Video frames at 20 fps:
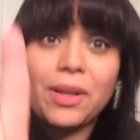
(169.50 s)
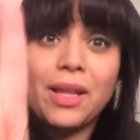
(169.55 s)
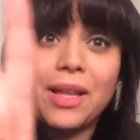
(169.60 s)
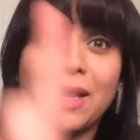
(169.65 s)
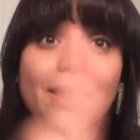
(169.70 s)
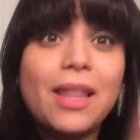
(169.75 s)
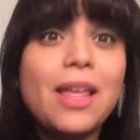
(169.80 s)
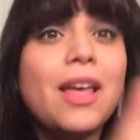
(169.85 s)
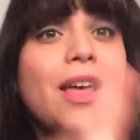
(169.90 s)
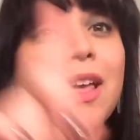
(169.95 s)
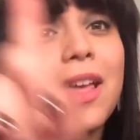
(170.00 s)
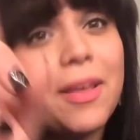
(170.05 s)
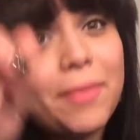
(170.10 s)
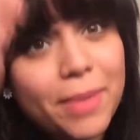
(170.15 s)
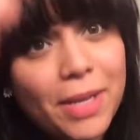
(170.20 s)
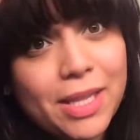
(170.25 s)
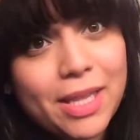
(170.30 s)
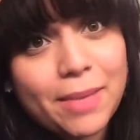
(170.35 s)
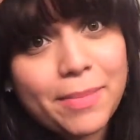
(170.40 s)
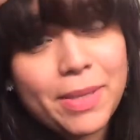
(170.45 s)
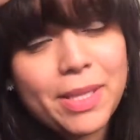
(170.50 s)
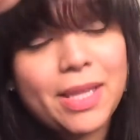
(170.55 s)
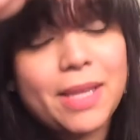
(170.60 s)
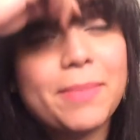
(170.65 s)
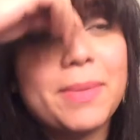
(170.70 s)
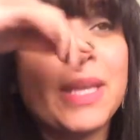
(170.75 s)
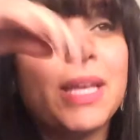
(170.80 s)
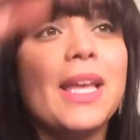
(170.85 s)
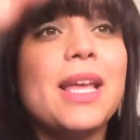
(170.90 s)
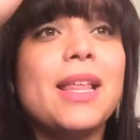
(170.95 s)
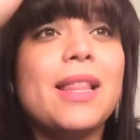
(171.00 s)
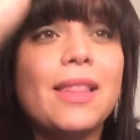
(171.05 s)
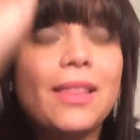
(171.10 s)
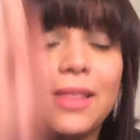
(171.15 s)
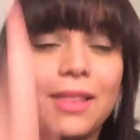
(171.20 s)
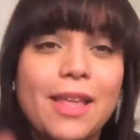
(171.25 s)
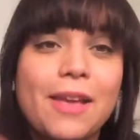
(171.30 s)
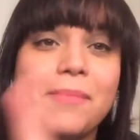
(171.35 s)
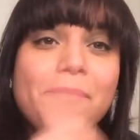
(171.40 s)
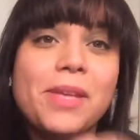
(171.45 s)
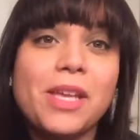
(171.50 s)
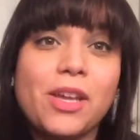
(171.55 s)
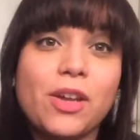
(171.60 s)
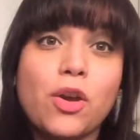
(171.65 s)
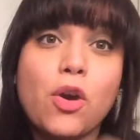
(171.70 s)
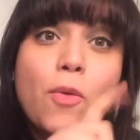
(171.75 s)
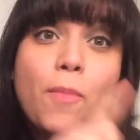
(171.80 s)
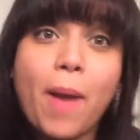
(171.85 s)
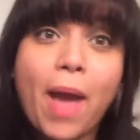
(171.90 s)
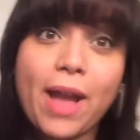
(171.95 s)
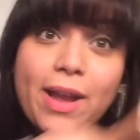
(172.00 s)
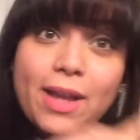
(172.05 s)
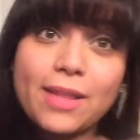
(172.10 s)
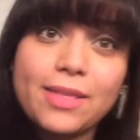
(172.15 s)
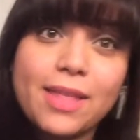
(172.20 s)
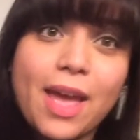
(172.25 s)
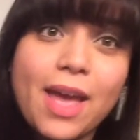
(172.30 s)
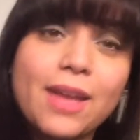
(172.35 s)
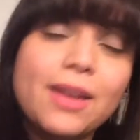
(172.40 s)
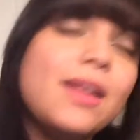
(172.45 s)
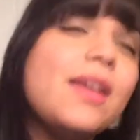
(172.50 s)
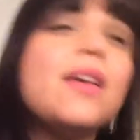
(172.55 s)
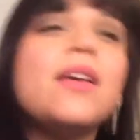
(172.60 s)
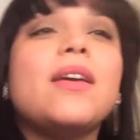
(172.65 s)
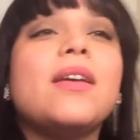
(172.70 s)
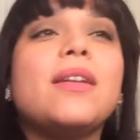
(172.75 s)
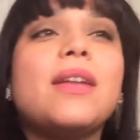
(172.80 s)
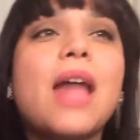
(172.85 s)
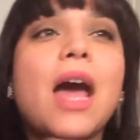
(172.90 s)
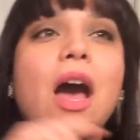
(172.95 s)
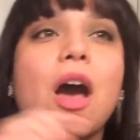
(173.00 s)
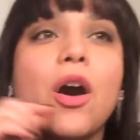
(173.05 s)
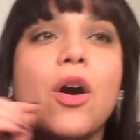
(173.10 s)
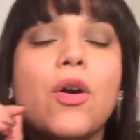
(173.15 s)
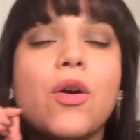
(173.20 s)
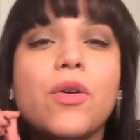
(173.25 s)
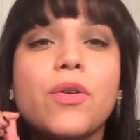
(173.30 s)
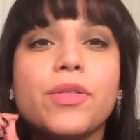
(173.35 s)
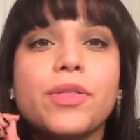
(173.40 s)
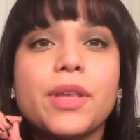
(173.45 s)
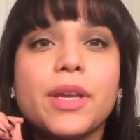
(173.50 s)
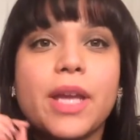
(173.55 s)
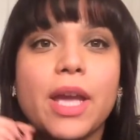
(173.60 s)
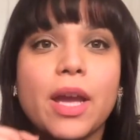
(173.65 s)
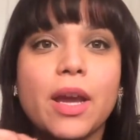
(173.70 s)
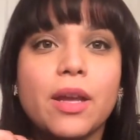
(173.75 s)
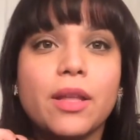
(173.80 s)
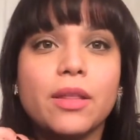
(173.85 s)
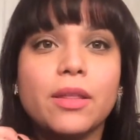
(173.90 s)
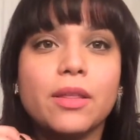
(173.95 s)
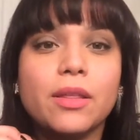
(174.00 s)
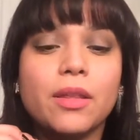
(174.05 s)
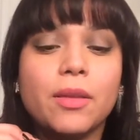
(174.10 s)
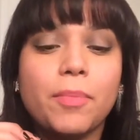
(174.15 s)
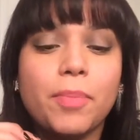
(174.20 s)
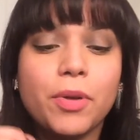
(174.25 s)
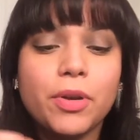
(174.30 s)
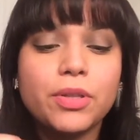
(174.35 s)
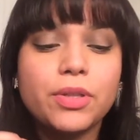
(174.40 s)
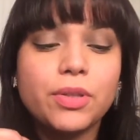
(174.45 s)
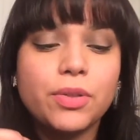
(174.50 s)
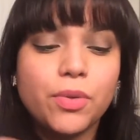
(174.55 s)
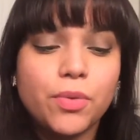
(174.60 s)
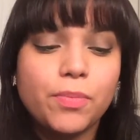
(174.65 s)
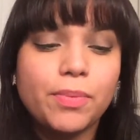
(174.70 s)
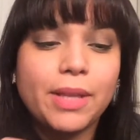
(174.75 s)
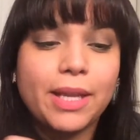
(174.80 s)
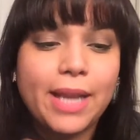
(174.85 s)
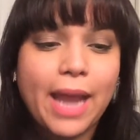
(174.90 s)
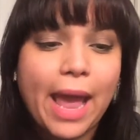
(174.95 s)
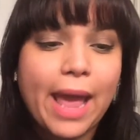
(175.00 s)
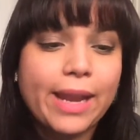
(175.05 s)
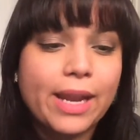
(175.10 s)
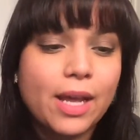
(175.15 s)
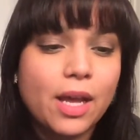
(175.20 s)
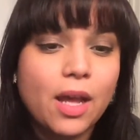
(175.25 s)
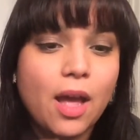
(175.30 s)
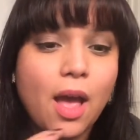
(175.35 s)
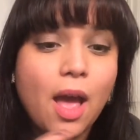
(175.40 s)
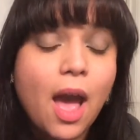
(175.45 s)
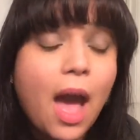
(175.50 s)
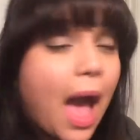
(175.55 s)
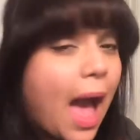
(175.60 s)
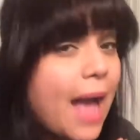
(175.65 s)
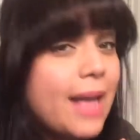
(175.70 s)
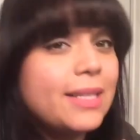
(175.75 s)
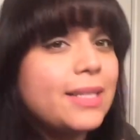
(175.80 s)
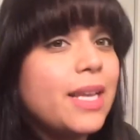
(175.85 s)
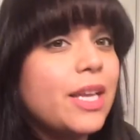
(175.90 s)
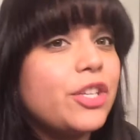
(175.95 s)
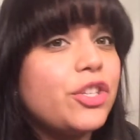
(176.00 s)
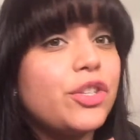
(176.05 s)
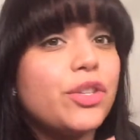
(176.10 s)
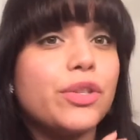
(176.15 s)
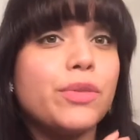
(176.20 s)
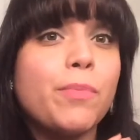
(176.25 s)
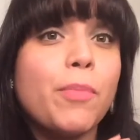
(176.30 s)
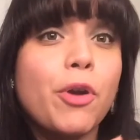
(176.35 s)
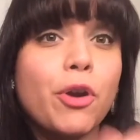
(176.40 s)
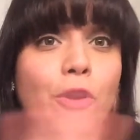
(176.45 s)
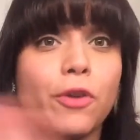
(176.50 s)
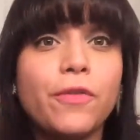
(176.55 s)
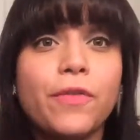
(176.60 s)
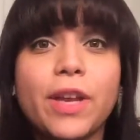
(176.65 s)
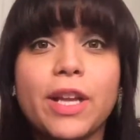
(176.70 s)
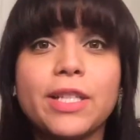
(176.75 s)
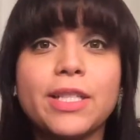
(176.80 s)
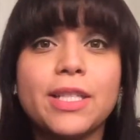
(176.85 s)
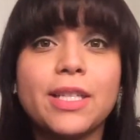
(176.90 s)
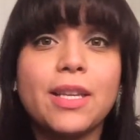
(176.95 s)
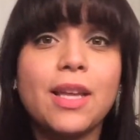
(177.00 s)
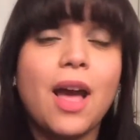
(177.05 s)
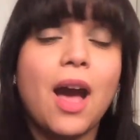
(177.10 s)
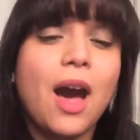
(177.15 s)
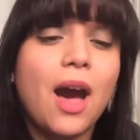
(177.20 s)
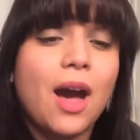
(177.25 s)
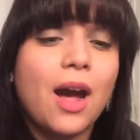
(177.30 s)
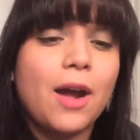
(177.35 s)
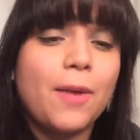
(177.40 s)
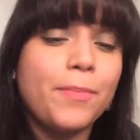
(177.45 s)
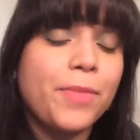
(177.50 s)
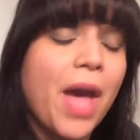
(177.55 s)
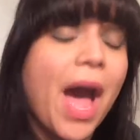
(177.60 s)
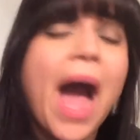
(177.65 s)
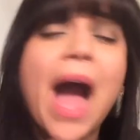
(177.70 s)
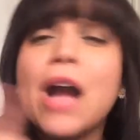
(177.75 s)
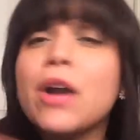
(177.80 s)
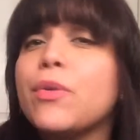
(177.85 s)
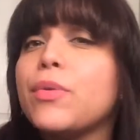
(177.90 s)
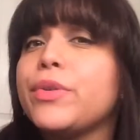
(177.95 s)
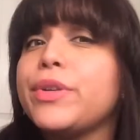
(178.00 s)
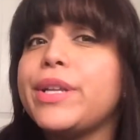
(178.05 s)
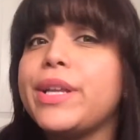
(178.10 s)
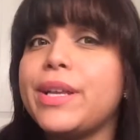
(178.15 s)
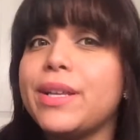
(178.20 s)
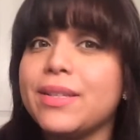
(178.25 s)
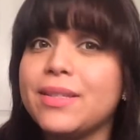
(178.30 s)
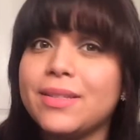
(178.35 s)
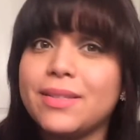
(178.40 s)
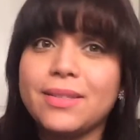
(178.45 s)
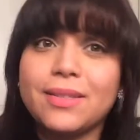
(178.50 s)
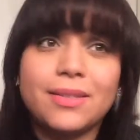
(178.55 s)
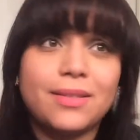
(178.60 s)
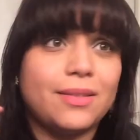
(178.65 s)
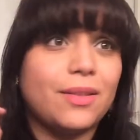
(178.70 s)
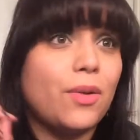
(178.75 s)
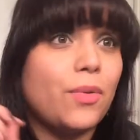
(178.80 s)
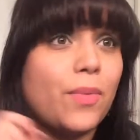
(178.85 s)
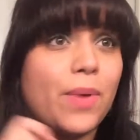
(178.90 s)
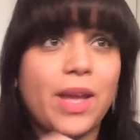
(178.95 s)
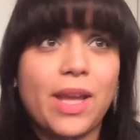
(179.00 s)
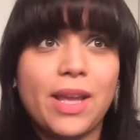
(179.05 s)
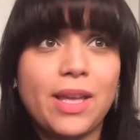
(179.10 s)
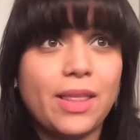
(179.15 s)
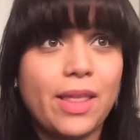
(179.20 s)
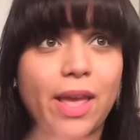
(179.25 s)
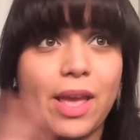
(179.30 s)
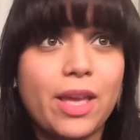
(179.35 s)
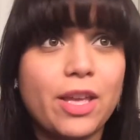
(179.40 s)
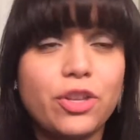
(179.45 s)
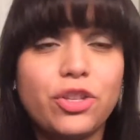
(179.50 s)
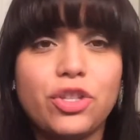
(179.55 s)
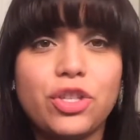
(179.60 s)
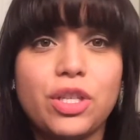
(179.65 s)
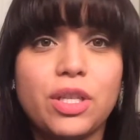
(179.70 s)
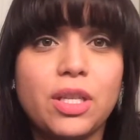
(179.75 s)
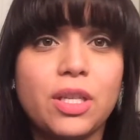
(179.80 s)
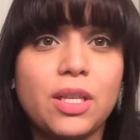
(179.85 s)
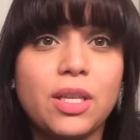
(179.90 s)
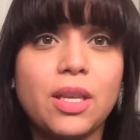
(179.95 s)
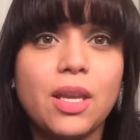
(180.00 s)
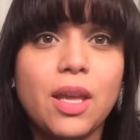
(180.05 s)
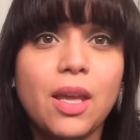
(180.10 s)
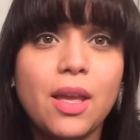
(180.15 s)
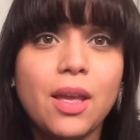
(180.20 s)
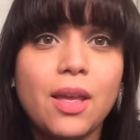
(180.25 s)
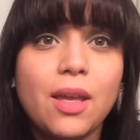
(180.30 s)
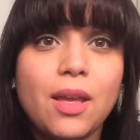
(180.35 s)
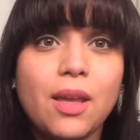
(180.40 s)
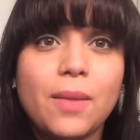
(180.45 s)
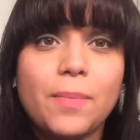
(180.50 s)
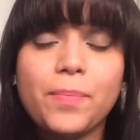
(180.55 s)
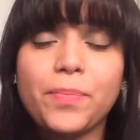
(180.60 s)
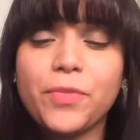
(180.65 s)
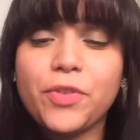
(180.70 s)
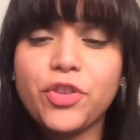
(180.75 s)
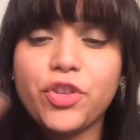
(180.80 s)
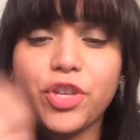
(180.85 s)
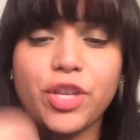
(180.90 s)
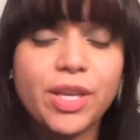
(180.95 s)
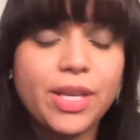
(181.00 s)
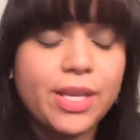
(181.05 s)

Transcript: hold on. Let me, let me, let me, let me go back on that. Now, the the person who played Ana, I say she's perfect. Um, the awkwardness, the way that she she